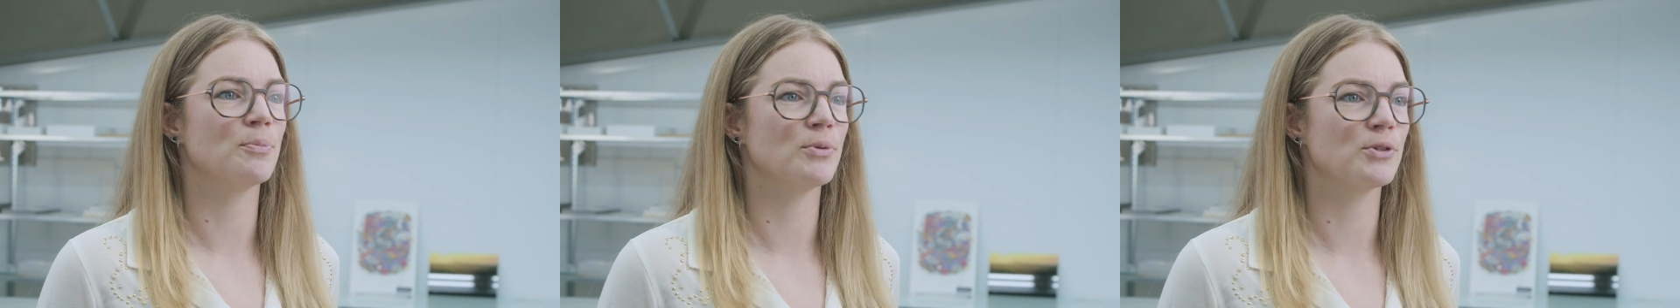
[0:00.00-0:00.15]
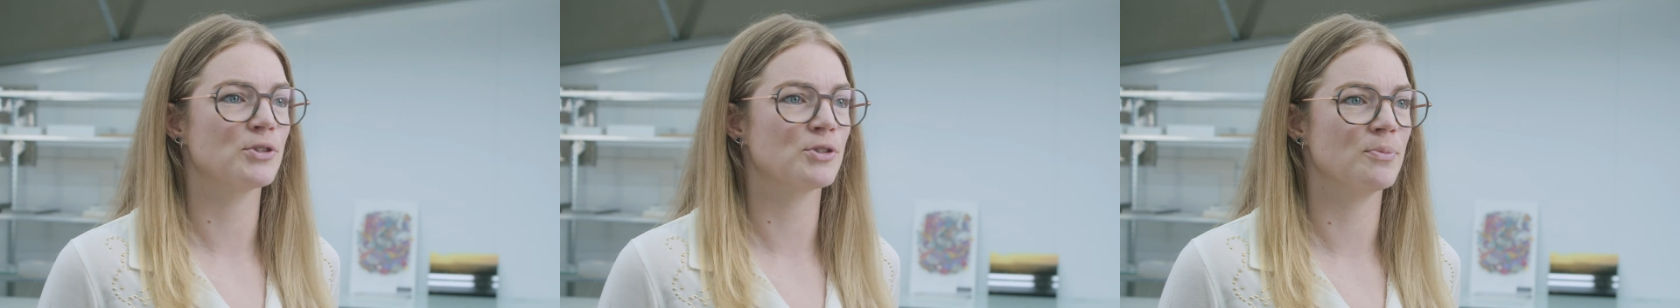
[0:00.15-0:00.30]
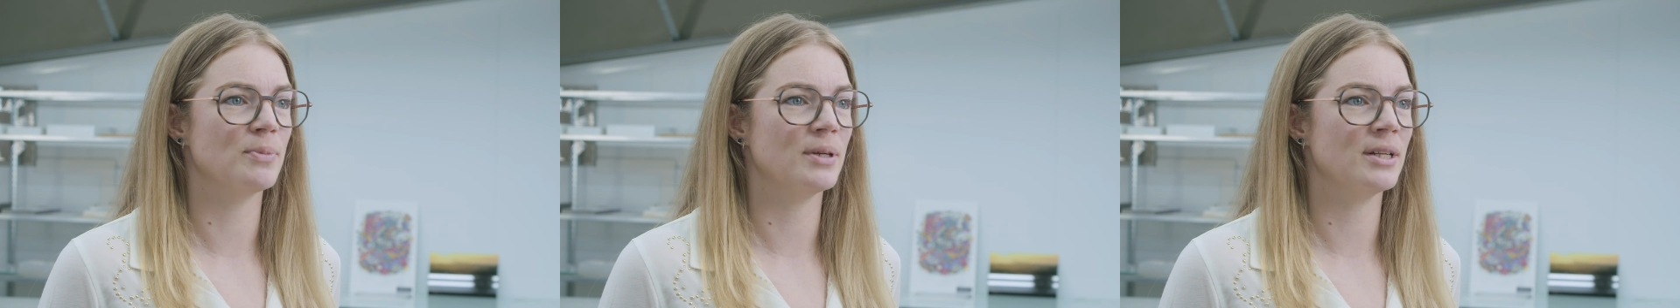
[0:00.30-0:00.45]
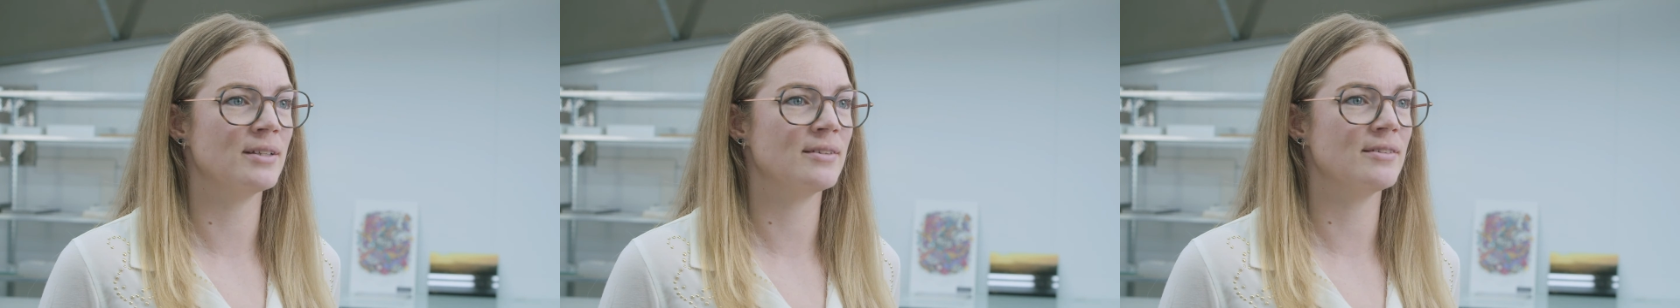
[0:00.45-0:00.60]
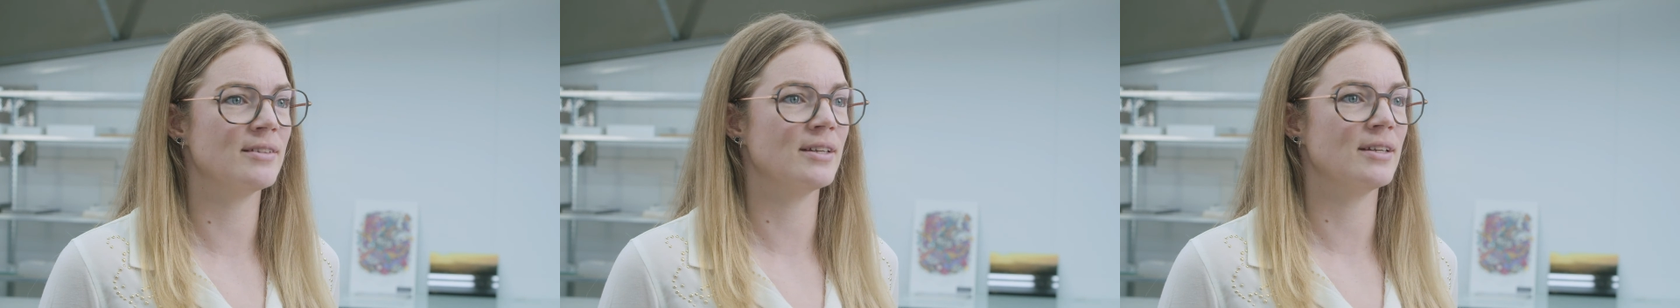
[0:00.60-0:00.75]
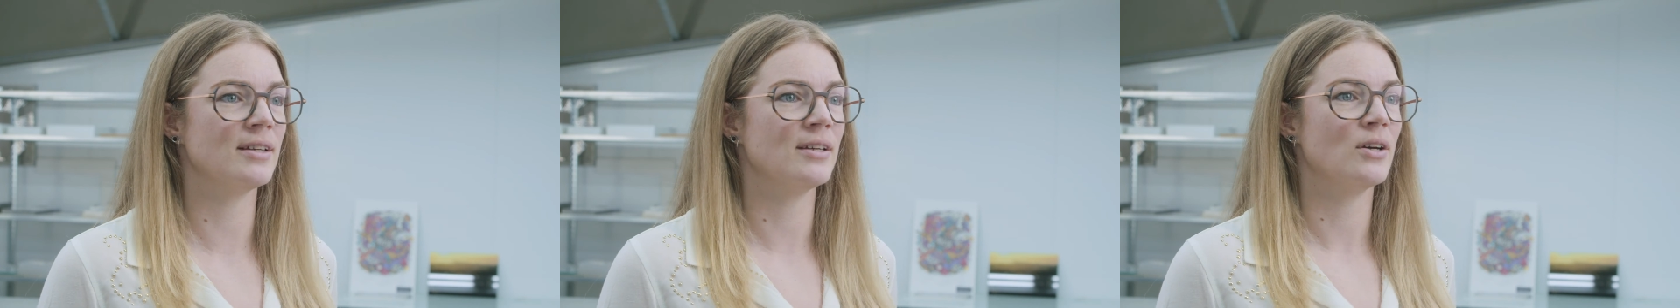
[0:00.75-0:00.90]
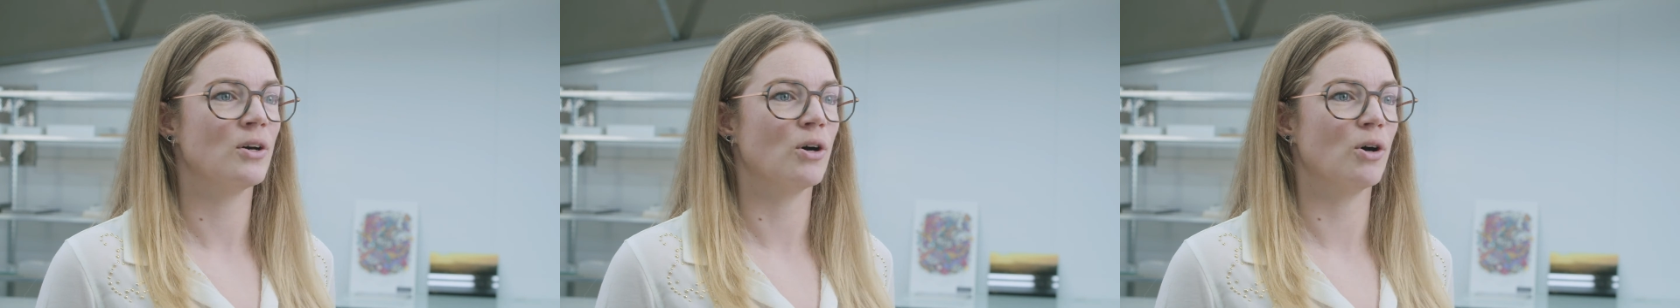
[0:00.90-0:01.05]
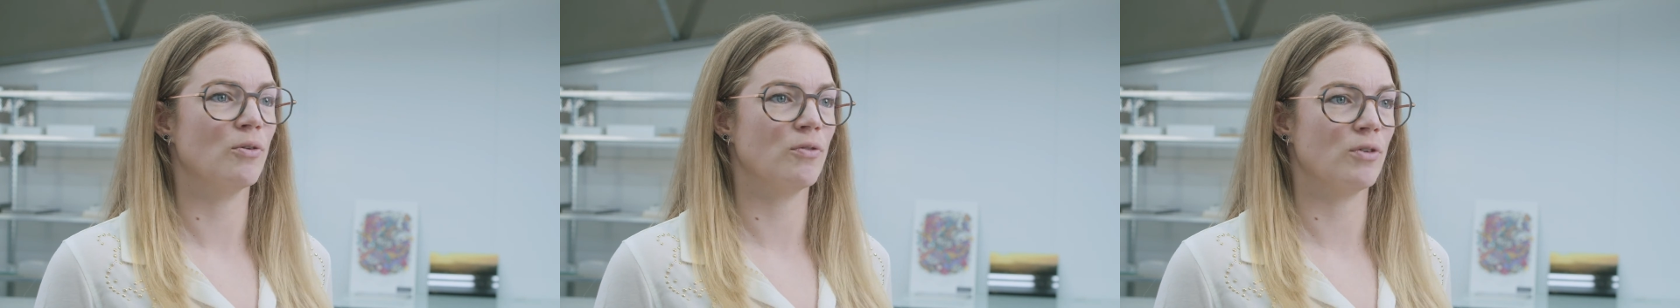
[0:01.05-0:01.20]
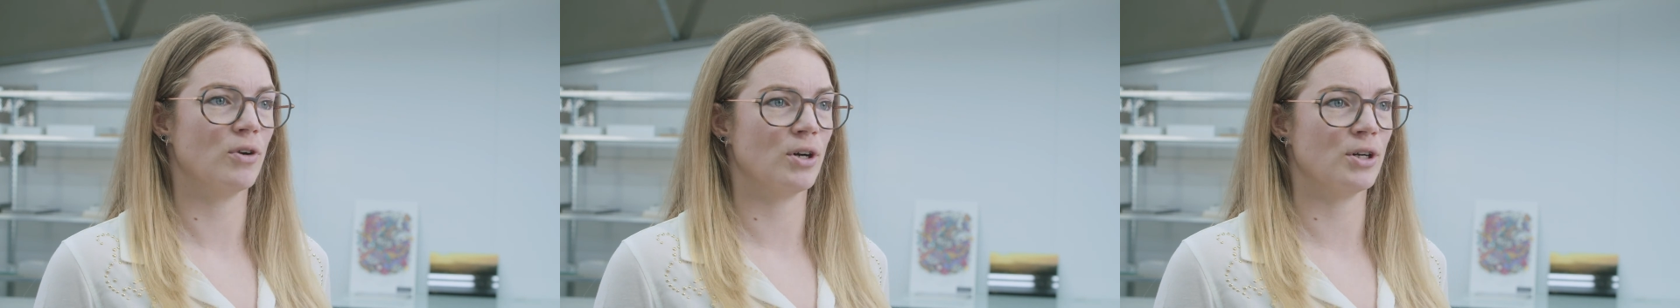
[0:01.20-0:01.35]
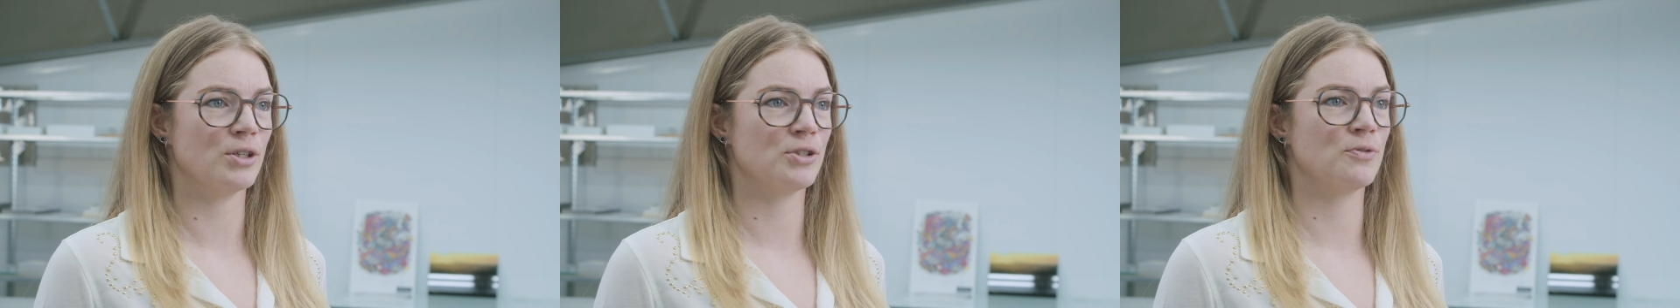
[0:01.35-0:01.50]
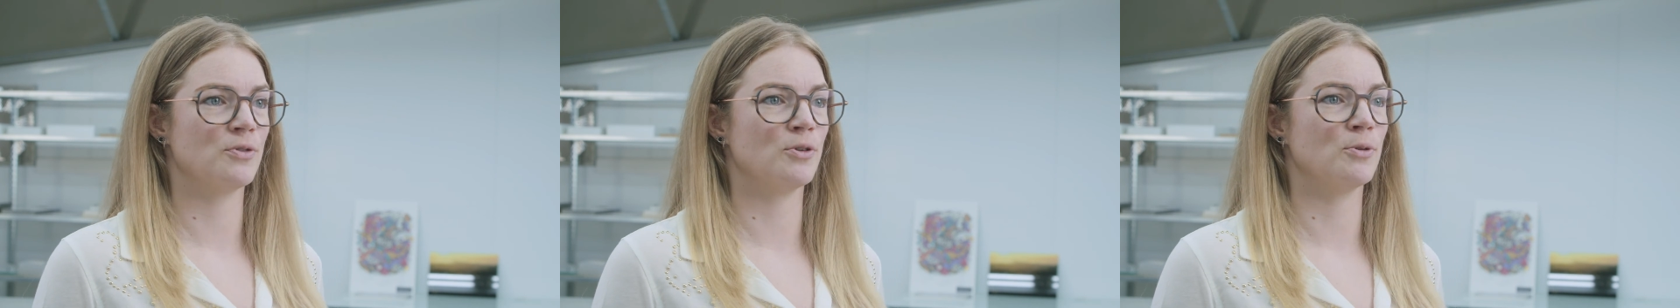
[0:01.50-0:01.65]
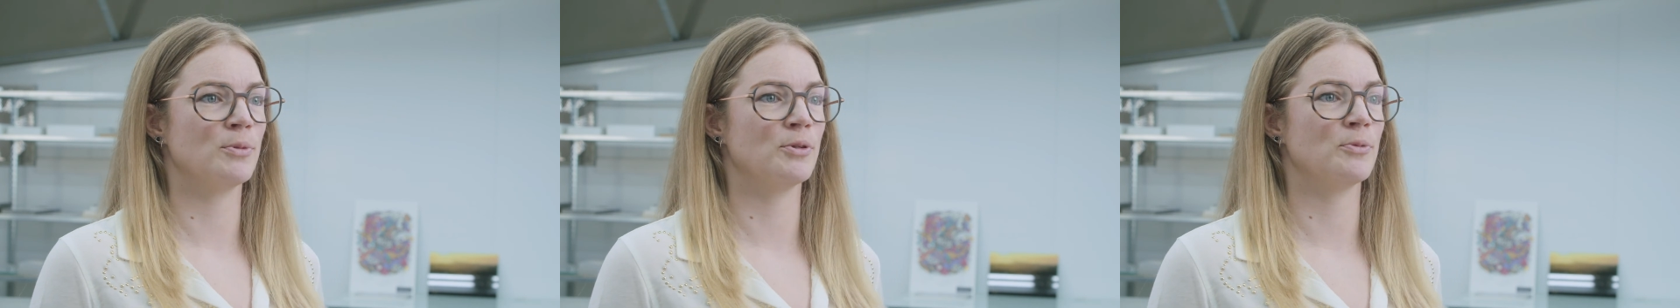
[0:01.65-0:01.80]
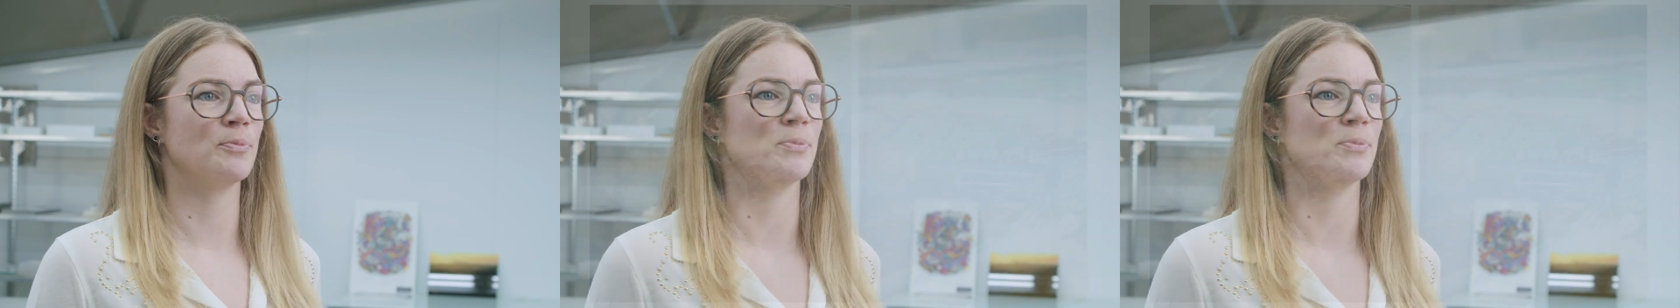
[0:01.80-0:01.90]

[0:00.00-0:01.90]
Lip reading: possibility of large format